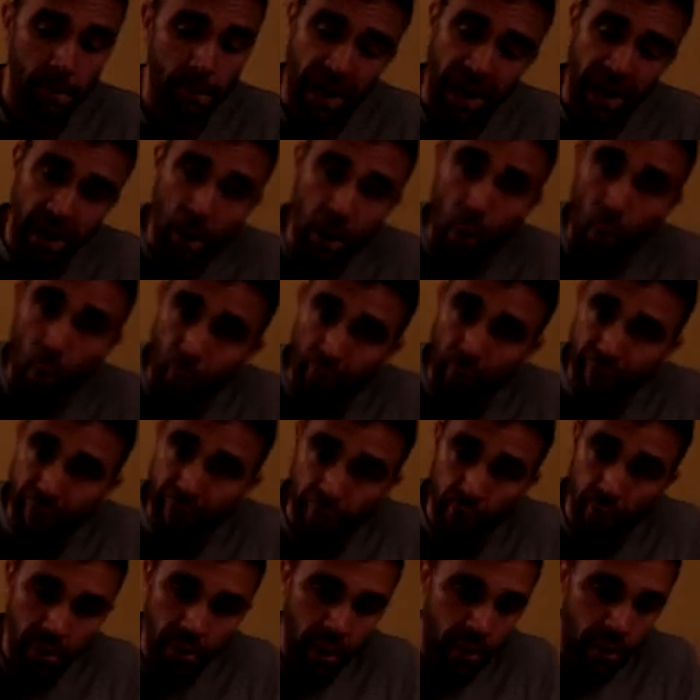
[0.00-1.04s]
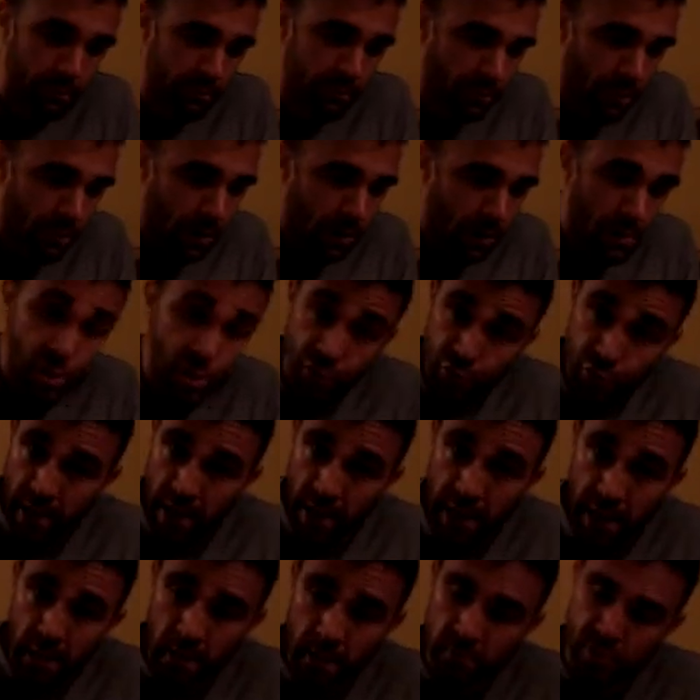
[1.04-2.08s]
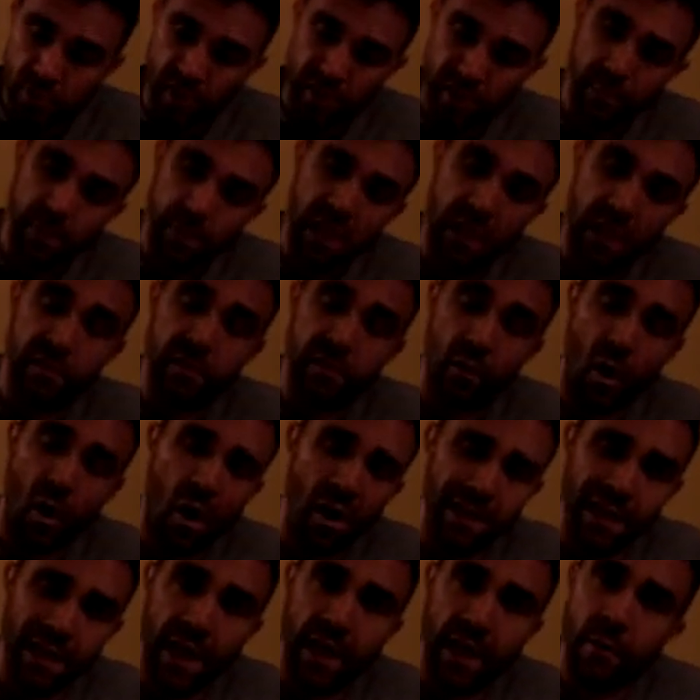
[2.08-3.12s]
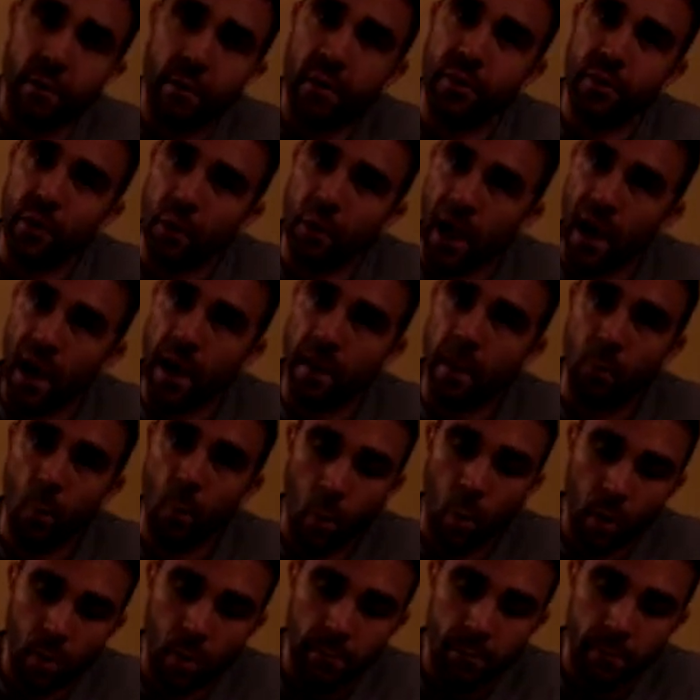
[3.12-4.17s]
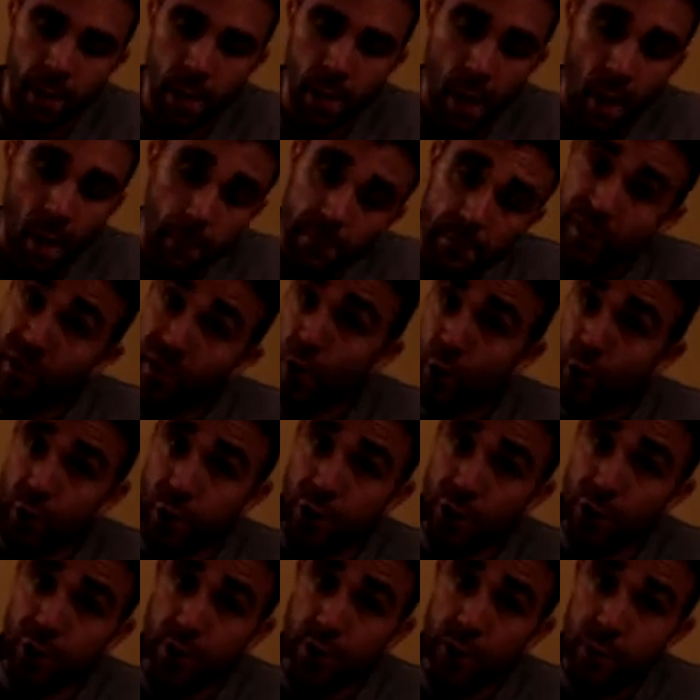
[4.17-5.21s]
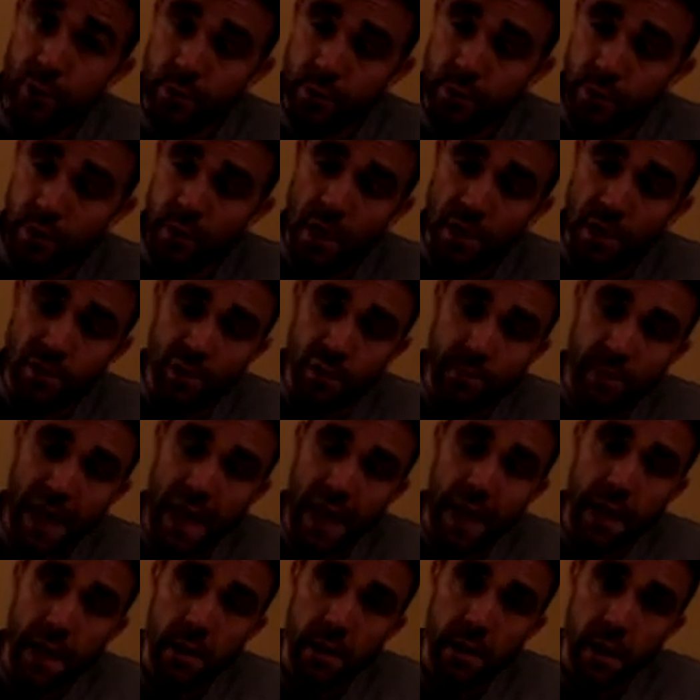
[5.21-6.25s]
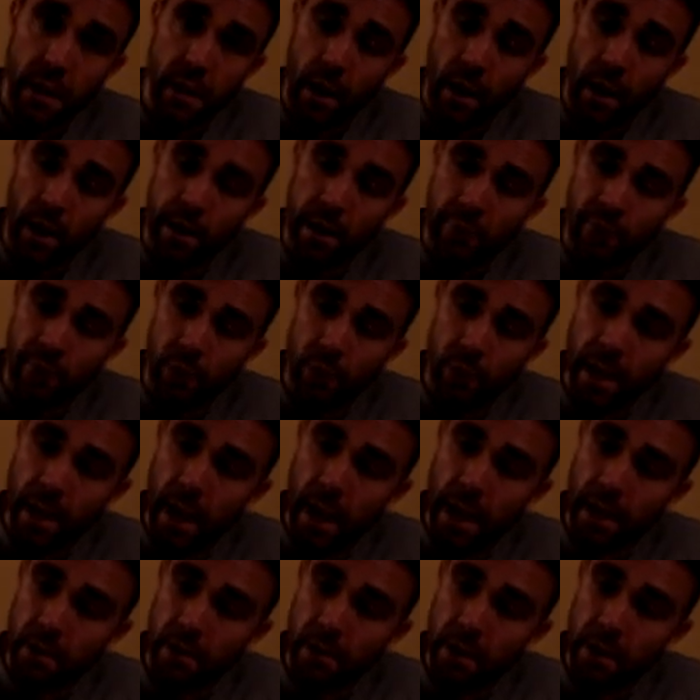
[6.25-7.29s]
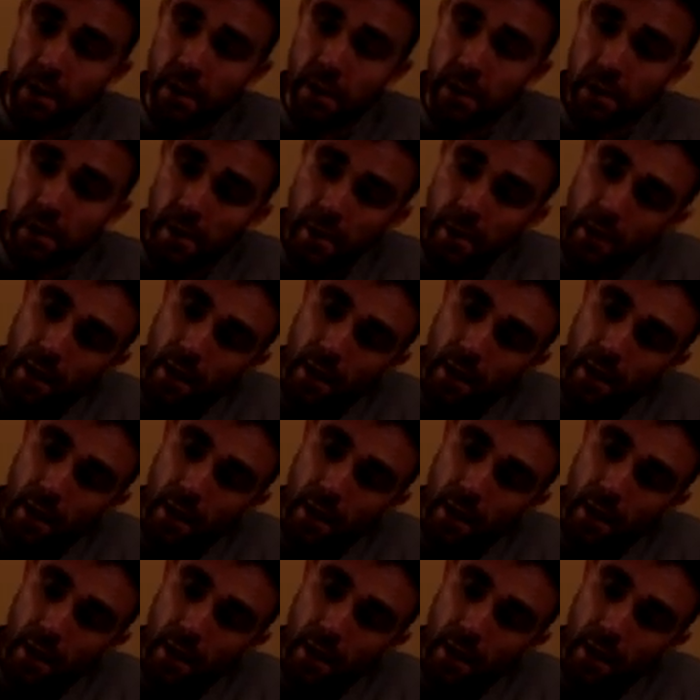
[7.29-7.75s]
But I don't prefer them to train in just because they're all leather and they're kind of warm. But they're a good shoe, not too bad if you can handle it.